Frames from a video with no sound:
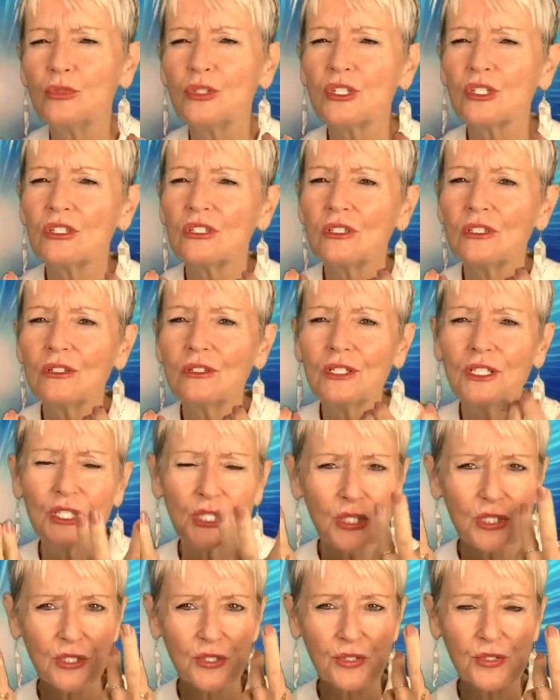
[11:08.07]

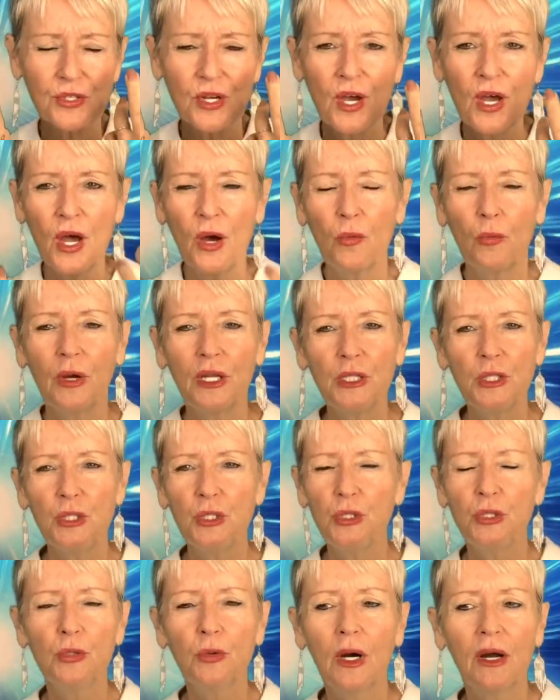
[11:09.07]
delicious when
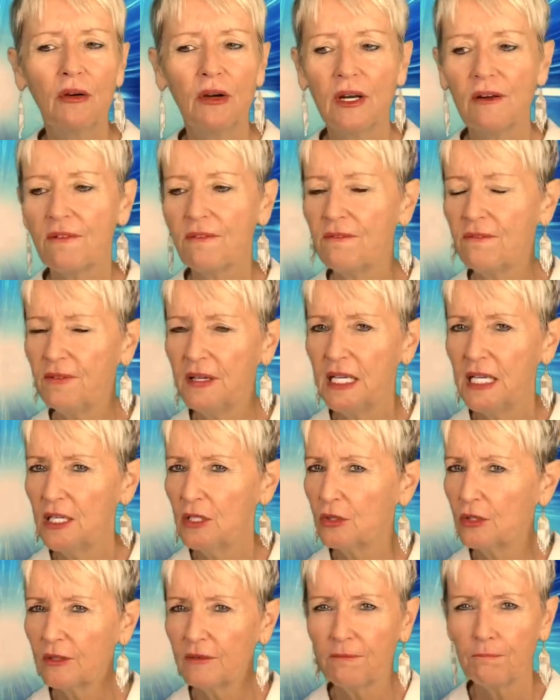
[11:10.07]
you are in a
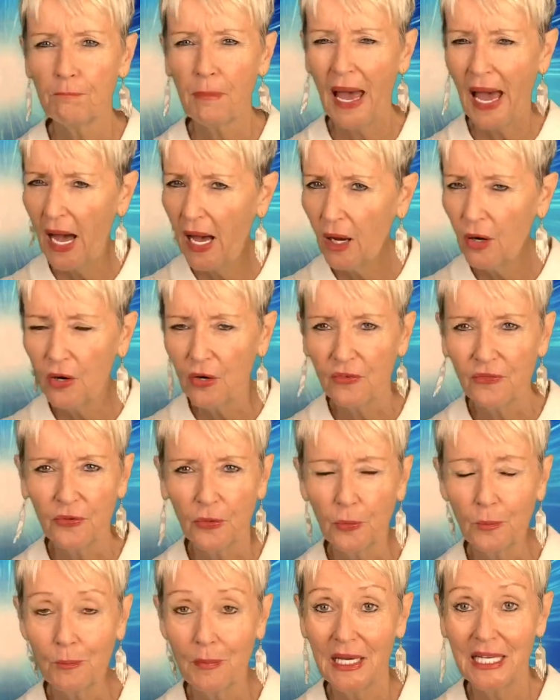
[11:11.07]
field of
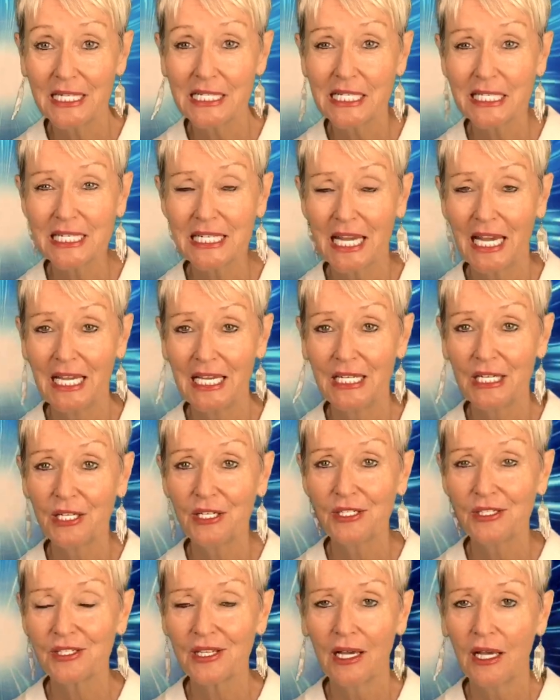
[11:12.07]
powerful meditators